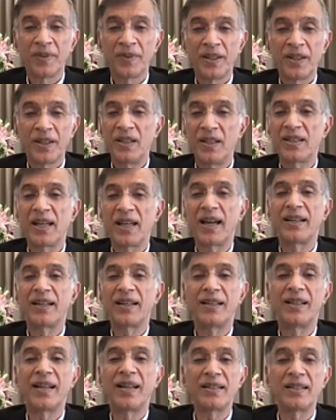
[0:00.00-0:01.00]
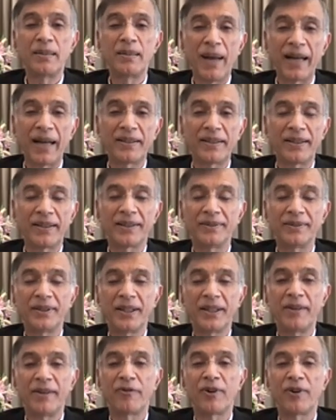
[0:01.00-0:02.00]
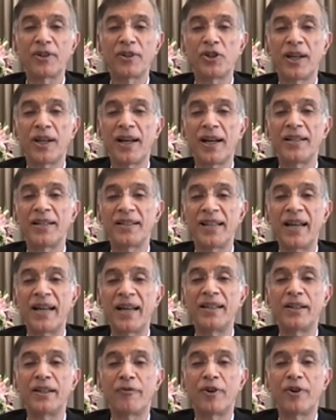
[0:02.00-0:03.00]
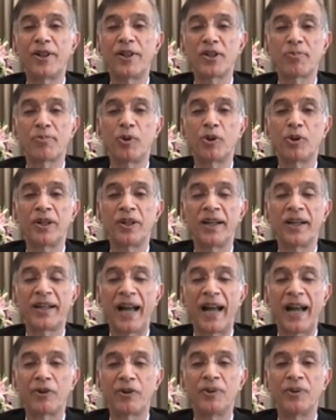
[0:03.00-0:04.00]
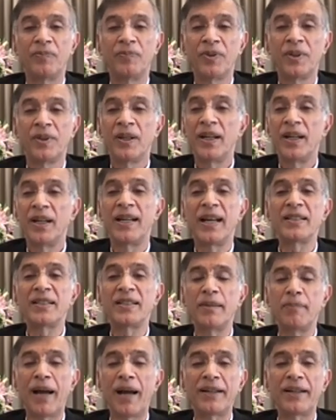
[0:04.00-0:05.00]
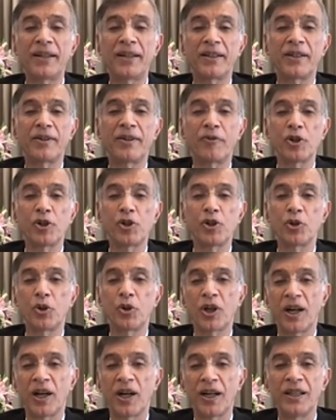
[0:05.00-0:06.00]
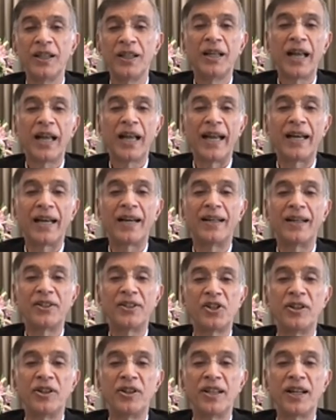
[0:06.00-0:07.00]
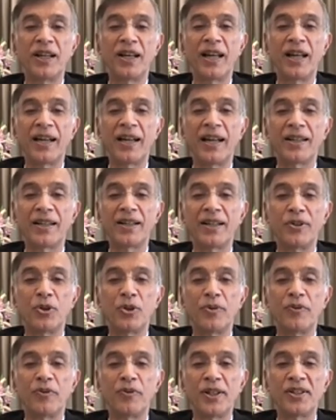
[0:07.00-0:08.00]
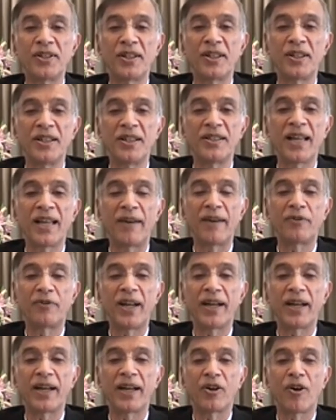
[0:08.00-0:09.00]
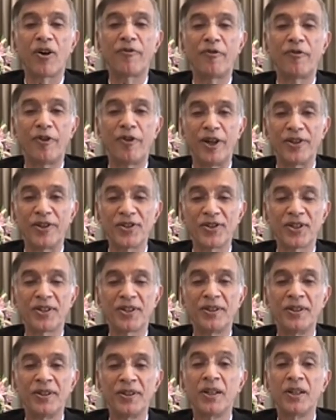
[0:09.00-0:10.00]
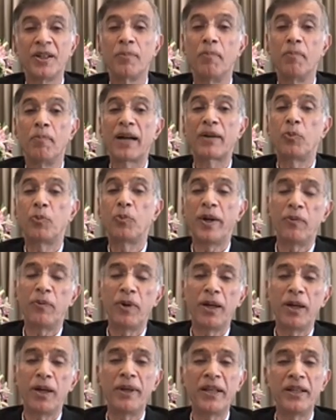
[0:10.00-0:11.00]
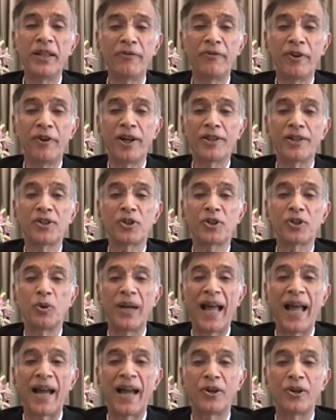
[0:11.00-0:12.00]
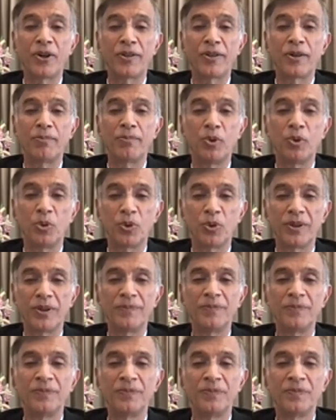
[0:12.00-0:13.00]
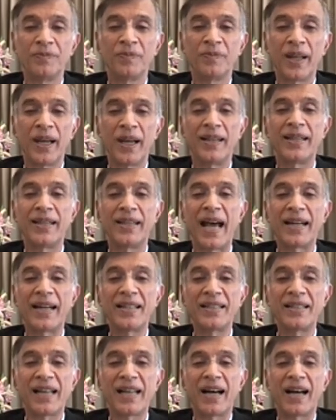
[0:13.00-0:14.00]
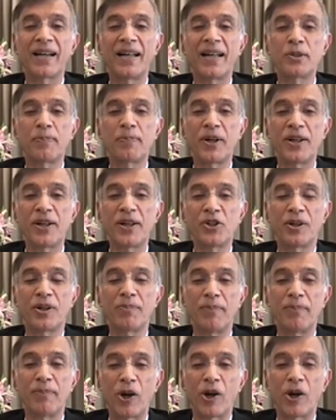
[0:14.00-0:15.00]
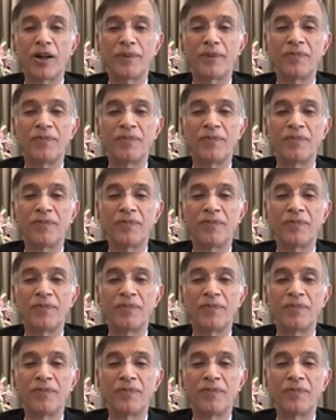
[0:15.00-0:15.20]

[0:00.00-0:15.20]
he said, doesn't matter if Russia has sent the first Sputnik out. It doesn't matter if Ashoka and Jindal and other universities have taken off first, but we will be the first to land on the moon. And that is our aspiration model.